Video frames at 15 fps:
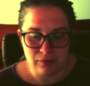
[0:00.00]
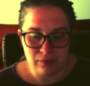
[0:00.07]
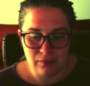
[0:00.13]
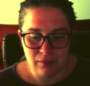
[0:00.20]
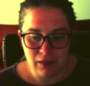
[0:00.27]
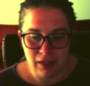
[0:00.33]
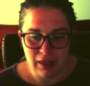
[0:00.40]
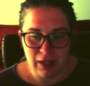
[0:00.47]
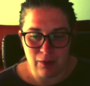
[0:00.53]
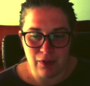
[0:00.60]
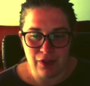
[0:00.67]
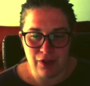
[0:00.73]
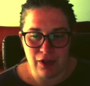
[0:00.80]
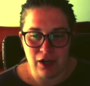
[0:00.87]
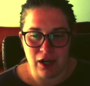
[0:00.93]

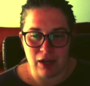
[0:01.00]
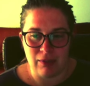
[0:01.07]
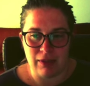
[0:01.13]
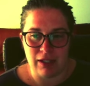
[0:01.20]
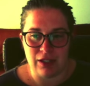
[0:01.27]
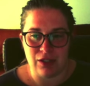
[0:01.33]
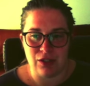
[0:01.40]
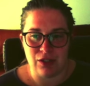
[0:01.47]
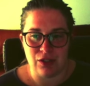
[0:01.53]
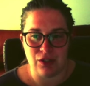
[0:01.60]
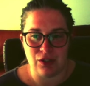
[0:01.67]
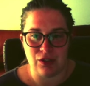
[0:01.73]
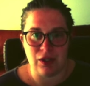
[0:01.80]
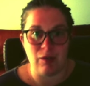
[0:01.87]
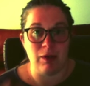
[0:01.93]
their hobby
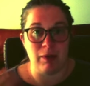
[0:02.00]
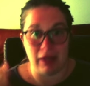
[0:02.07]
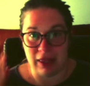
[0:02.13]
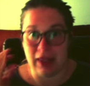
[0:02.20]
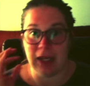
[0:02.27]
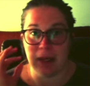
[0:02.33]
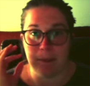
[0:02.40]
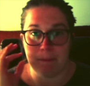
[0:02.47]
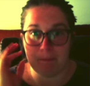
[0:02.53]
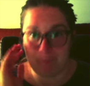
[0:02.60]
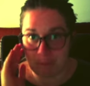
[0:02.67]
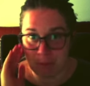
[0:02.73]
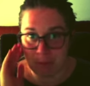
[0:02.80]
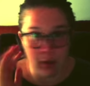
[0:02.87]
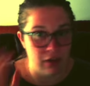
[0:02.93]
to, they want to get like
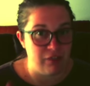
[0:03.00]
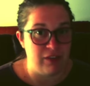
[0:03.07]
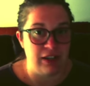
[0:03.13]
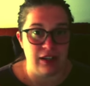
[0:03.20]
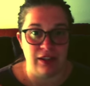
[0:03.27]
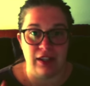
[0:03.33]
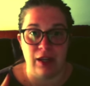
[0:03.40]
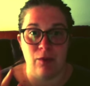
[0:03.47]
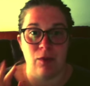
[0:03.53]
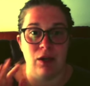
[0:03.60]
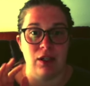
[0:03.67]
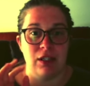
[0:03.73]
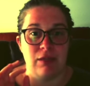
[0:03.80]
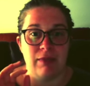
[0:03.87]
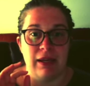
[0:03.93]
perfect. They
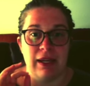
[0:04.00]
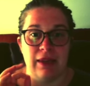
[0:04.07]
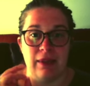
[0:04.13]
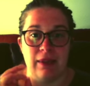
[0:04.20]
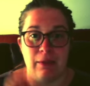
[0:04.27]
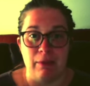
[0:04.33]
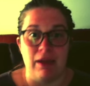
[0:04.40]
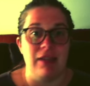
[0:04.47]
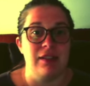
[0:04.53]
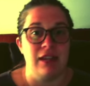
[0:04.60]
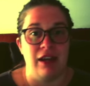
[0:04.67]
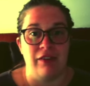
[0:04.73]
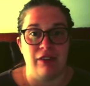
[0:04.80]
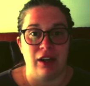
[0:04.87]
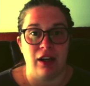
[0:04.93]
want to make it the best
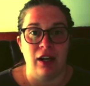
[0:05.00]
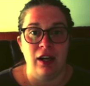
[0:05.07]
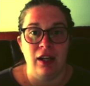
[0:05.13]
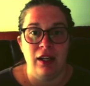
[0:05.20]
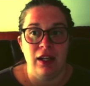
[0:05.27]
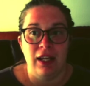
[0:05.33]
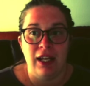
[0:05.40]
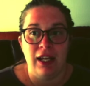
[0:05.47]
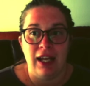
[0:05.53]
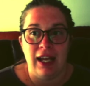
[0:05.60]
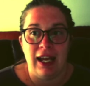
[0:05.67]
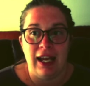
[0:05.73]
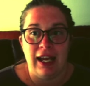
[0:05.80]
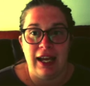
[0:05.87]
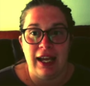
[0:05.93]
ever.
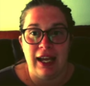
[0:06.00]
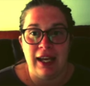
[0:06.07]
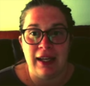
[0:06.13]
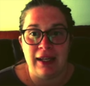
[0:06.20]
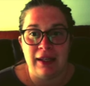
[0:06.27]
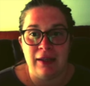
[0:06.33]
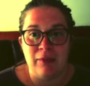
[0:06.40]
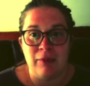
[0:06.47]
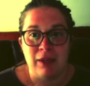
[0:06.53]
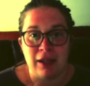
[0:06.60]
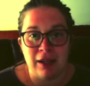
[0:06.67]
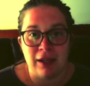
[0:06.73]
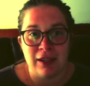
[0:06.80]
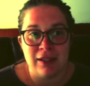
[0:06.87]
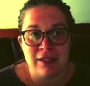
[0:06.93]
And
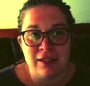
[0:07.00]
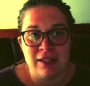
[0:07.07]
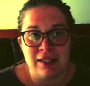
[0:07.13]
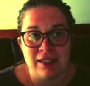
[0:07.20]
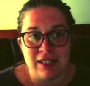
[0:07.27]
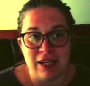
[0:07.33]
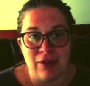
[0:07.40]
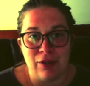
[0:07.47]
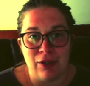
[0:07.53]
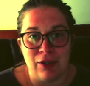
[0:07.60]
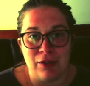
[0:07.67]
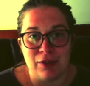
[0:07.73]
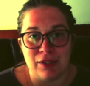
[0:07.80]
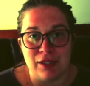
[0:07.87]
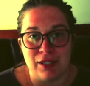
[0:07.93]
because the
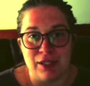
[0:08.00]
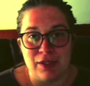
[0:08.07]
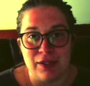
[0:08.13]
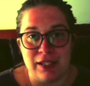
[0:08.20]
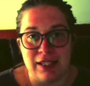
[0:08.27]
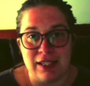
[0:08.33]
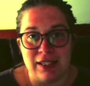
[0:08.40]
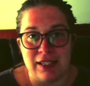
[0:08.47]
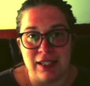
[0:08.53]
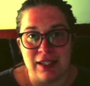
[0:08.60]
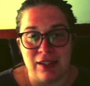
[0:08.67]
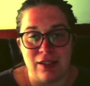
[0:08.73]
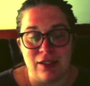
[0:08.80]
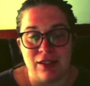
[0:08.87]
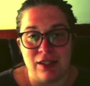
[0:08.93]
sourdough was so easy,
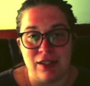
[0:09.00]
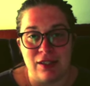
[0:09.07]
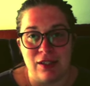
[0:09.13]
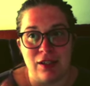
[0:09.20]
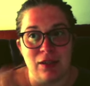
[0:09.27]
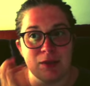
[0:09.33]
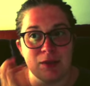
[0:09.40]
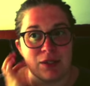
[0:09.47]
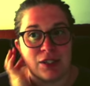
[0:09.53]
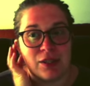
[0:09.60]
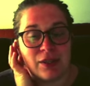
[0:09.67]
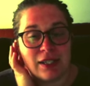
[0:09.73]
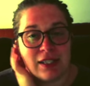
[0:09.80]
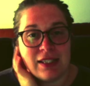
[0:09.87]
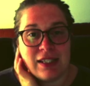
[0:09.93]
or the starter was so
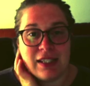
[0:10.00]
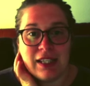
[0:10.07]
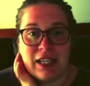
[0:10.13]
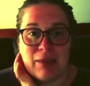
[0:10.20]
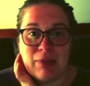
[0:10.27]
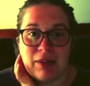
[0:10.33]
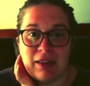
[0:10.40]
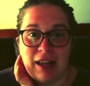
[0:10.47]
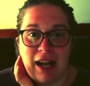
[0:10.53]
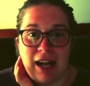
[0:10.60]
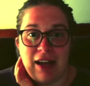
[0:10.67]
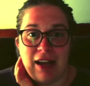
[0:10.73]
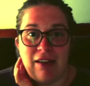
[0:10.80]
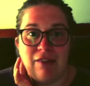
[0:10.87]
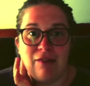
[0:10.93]
easy to keep
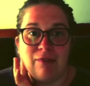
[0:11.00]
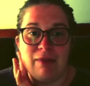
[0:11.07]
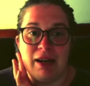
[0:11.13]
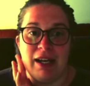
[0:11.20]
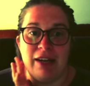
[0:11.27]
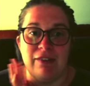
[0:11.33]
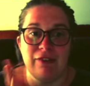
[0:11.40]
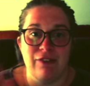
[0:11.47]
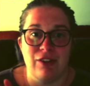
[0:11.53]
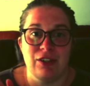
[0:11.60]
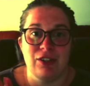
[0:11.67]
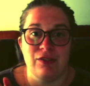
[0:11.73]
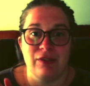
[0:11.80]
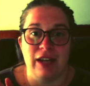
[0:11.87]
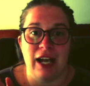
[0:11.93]
alive, my
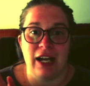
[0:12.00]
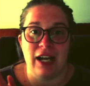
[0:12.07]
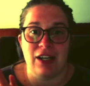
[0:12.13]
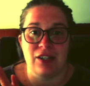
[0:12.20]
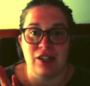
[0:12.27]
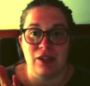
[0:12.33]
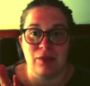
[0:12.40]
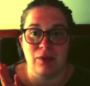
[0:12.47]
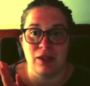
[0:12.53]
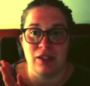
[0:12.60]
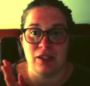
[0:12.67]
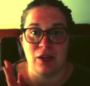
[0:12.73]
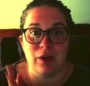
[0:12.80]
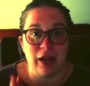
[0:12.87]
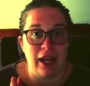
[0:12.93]
first reaction was,
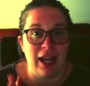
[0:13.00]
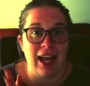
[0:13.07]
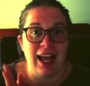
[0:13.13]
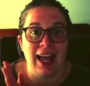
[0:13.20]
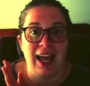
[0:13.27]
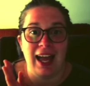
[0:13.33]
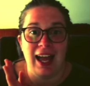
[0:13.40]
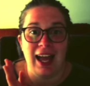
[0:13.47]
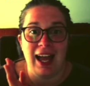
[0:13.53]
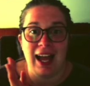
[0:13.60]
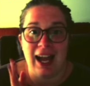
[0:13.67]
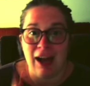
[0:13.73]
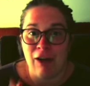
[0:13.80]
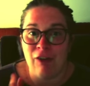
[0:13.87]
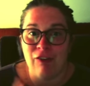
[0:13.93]
okay,
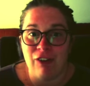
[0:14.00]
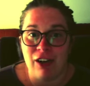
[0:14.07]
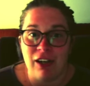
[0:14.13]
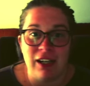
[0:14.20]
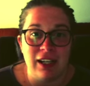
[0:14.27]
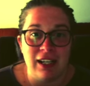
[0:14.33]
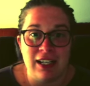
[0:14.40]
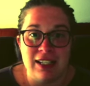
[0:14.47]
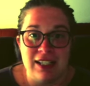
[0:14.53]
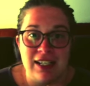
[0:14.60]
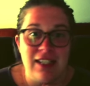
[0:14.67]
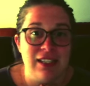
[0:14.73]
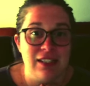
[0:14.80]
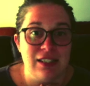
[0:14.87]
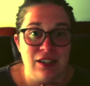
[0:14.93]
how far can I
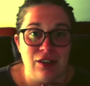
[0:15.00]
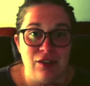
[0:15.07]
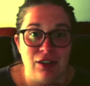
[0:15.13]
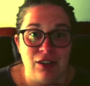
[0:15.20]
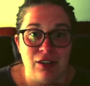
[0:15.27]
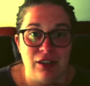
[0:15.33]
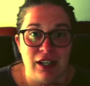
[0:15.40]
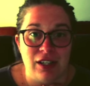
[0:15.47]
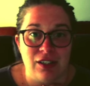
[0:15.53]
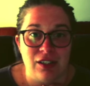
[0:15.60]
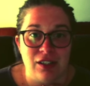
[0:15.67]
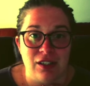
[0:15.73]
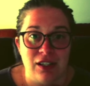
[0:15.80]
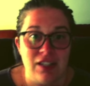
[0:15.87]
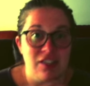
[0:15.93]
take this in the wrong
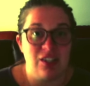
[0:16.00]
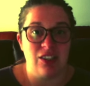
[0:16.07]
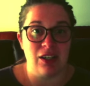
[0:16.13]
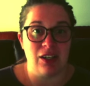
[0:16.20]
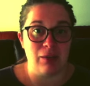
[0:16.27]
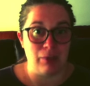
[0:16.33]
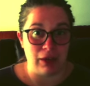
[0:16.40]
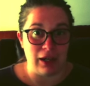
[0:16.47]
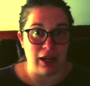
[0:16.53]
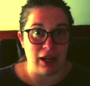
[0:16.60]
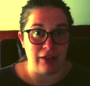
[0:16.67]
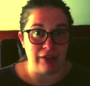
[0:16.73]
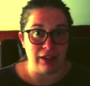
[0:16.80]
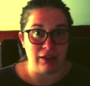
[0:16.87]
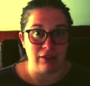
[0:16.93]
direction and still get bread out
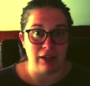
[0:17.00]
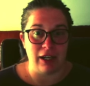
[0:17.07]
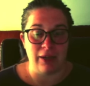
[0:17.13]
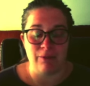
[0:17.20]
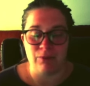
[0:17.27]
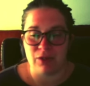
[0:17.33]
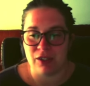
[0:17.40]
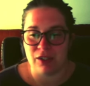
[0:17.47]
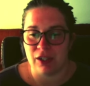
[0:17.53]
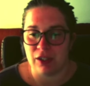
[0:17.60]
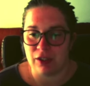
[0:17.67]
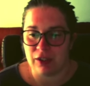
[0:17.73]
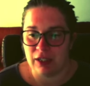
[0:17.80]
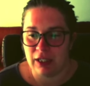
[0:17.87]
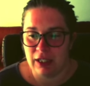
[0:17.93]
of it, right?
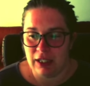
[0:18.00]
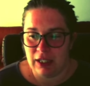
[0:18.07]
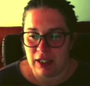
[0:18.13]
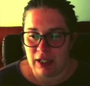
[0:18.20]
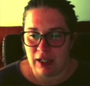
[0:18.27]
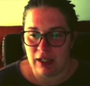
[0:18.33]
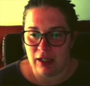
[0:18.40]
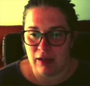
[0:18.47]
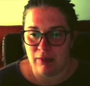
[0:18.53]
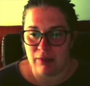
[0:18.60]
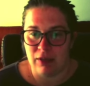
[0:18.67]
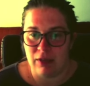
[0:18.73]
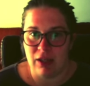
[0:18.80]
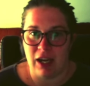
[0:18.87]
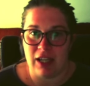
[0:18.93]
So I
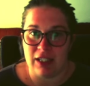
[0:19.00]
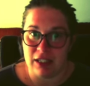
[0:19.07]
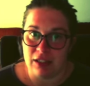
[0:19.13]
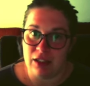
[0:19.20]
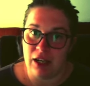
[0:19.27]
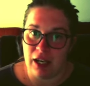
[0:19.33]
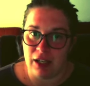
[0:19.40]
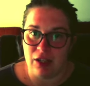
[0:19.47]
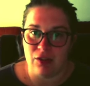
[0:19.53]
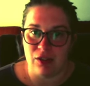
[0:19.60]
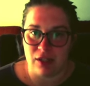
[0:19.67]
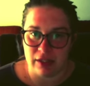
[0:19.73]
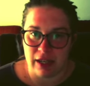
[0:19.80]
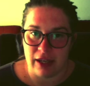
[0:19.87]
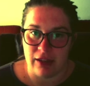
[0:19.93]
use a
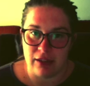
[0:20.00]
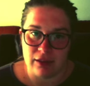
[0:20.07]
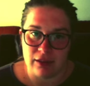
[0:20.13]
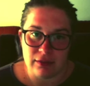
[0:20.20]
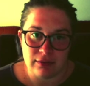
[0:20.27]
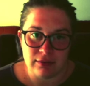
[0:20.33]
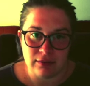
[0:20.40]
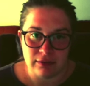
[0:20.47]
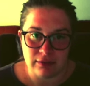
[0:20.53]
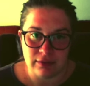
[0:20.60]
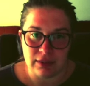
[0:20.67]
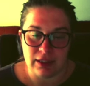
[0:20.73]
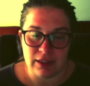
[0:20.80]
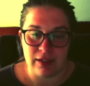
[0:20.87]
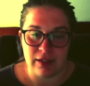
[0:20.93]
scale,
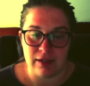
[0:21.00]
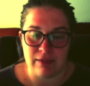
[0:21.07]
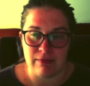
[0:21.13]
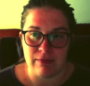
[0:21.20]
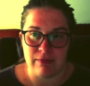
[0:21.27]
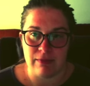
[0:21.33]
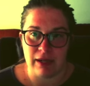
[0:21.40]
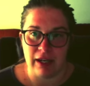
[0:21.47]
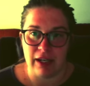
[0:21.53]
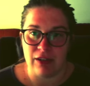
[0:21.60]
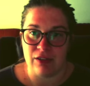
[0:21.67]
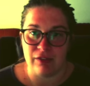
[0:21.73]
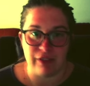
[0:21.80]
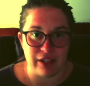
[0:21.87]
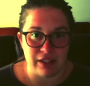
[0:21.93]
and I
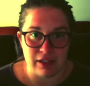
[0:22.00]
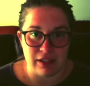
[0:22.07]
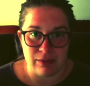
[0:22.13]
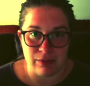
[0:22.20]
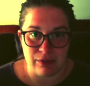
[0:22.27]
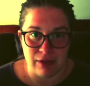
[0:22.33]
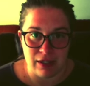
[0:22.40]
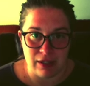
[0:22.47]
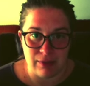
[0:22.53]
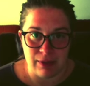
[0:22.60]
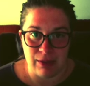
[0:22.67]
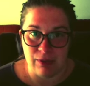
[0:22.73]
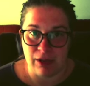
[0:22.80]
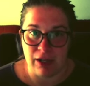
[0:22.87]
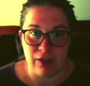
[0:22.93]
use a very simple recipe
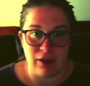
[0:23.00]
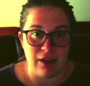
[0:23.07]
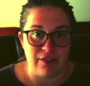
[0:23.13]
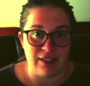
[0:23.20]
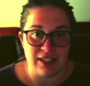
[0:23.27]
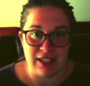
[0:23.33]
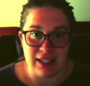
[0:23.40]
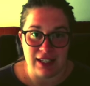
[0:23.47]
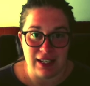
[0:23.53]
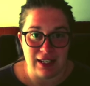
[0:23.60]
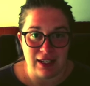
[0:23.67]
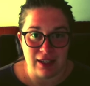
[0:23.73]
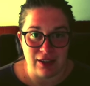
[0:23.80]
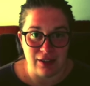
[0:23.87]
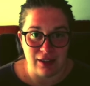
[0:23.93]
where I don't have to knead
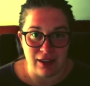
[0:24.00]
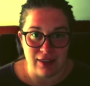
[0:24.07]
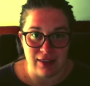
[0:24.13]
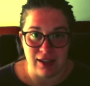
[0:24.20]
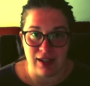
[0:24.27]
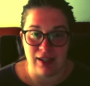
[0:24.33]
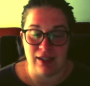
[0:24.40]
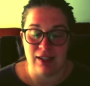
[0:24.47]
it or anything.